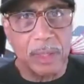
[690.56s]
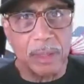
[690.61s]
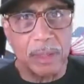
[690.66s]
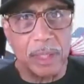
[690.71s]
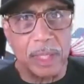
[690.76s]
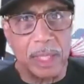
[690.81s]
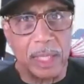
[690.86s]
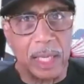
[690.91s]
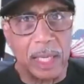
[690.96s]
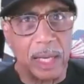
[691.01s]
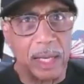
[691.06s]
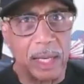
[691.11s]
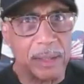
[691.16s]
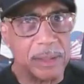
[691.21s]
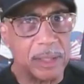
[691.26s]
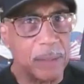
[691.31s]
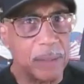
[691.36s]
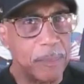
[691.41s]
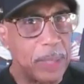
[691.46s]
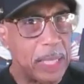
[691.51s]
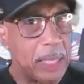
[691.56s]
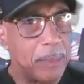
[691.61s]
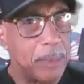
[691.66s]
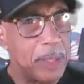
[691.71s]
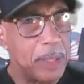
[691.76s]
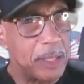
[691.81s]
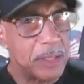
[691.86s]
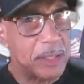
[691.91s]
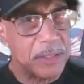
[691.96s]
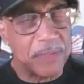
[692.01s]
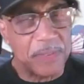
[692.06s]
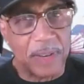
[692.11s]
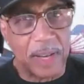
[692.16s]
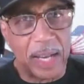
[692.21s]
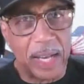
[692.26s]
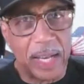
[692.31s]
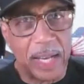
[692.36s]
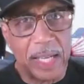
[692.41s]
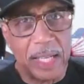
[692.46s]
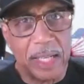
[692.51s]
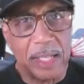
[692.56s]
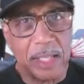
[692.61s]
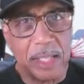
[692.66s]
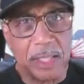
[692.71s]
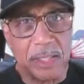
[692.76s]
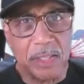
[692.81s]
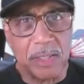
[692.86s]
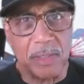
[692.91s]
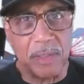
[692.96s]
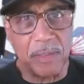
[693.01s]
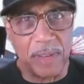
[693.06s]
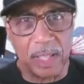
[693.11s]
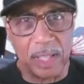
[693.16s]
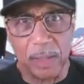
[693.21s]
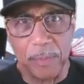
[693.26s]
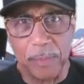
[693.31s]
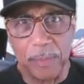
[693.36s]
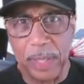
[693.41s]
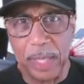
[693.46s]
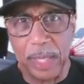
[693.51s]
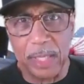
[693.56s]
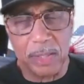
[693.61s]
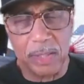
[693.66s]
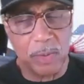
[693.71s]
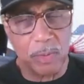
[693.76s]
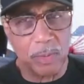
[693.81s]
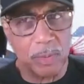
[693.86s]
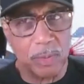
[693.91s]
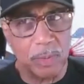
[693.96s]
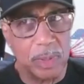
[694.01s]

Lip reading: the baby is fine. It's developing. It's